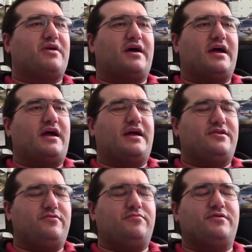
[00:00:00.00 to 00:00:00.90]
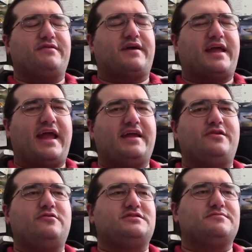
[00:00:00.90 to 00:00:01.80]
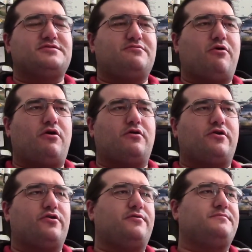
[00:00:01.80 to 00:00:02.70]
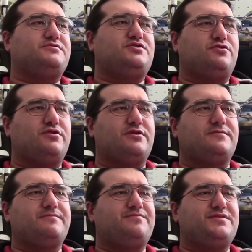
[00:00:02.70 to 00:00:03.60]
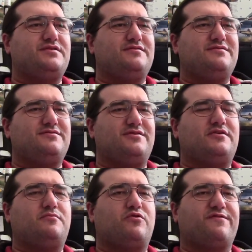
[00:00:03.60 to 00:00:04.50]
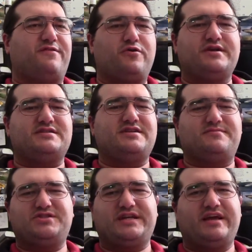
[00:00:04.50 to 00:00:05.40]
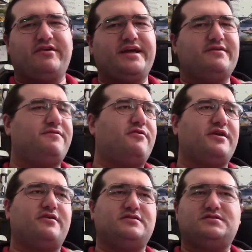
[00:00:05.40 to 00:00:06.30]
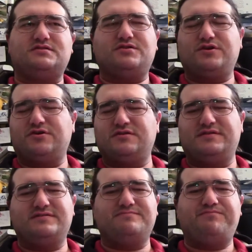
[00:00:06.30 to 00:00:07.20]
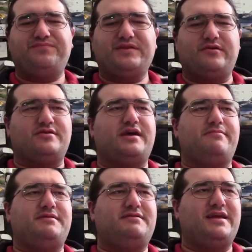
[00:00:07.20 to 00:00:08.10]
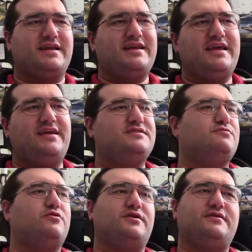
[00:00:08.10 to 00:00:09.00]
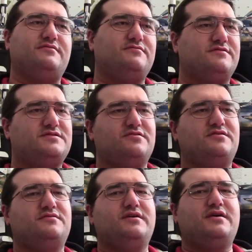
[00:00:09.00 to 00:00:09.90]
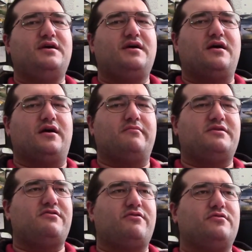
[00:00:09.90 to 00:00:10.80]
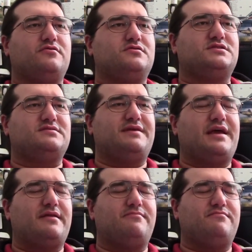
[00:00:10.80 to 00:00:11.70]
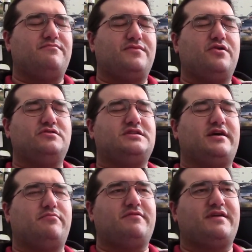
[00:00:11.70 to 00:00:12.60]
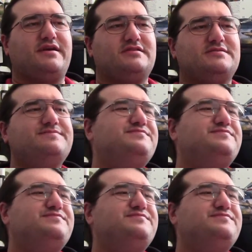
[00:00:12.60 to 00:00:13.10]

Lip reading: I do believe I can do some smaller, short, little more focused subject area, focusing on certain type techniques, working with certain materials, and those type of things.